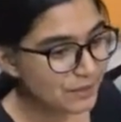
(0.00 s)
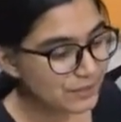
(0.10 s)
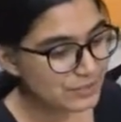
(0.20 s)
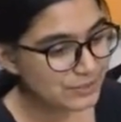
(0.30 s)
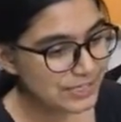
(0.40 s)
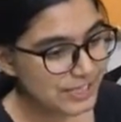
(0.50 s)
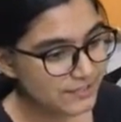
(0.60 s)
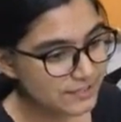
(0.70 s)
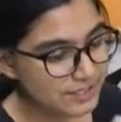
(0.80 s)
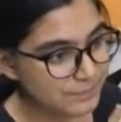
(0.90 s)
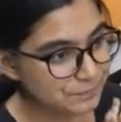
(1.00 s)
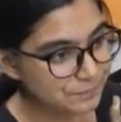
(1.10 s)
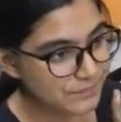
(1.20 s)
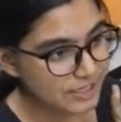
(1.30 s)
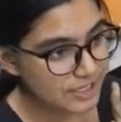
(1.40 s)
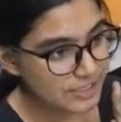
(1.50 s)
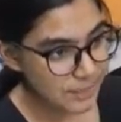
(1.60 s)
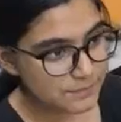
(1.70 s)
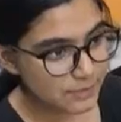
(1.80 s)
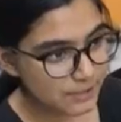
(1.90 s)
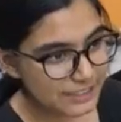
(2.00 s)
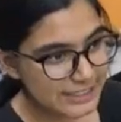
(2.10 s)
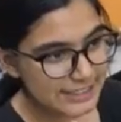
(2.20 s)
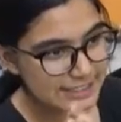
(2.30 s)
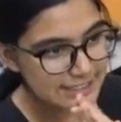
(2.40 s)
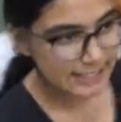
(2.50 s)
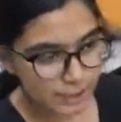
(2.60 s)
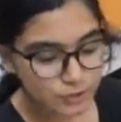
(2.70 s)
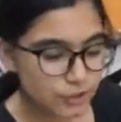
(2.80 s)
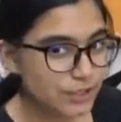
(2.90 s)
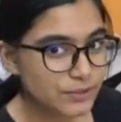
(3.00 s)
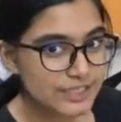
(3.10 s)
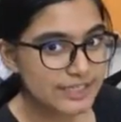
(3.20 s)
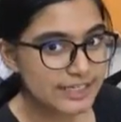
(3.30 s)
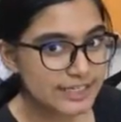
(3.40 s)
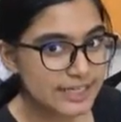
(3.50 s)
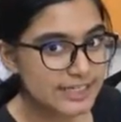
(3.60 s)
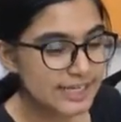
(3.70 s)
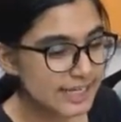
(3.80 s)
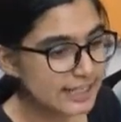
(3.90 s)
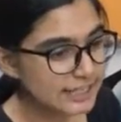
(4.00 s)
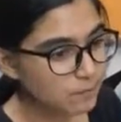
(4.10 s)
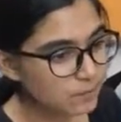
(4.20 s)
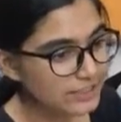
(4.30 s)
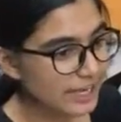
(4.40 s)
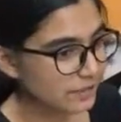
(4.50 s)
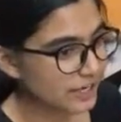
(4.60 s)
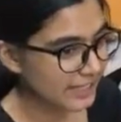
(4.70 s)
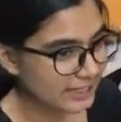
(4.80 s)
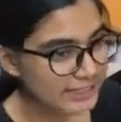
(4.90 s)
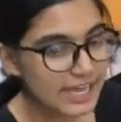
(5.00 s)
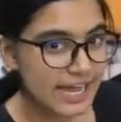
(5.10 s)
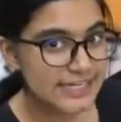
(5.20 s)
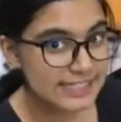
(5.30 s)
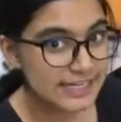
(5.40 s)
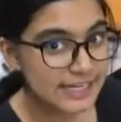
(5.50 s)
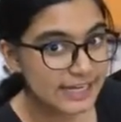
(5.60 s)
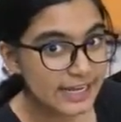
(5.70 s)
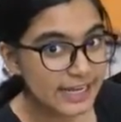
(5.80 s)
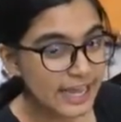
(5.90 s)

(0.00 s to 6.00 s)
Also, he gave tips on a scale drawing question yesterday, saying that they won't directly ask it